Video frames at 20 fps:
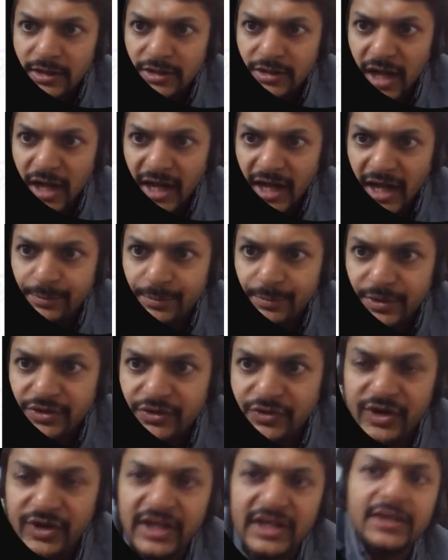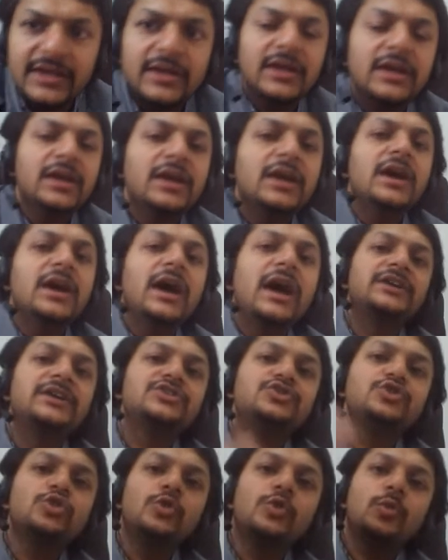type 3. And
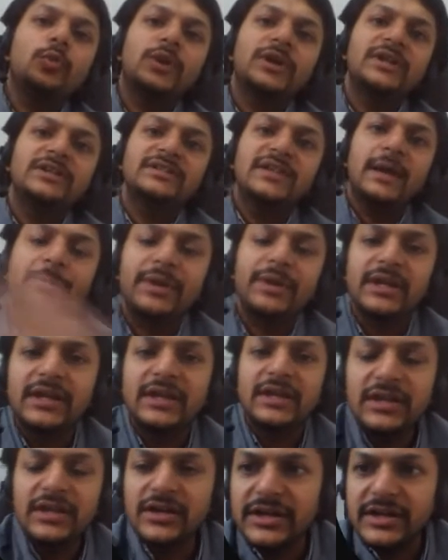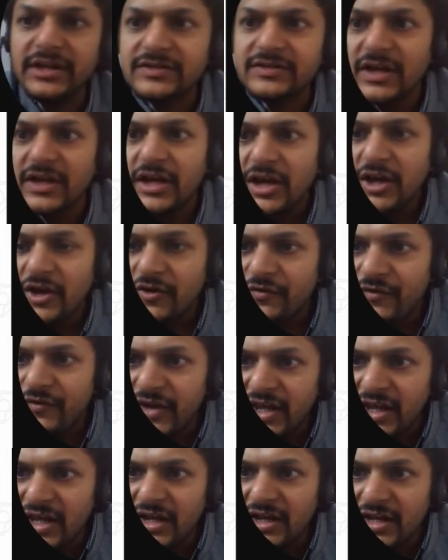so what is happening here is
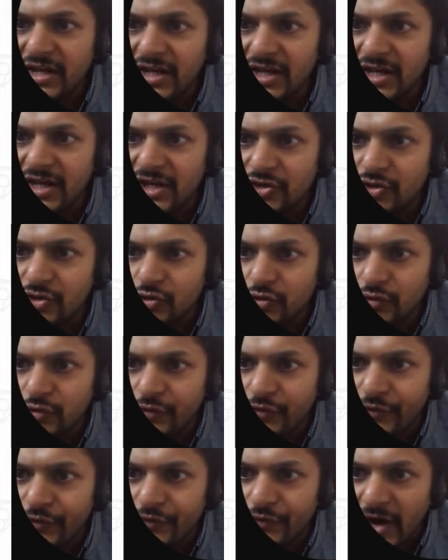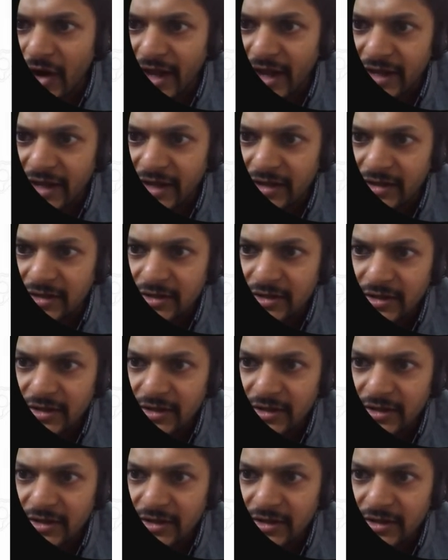we need to find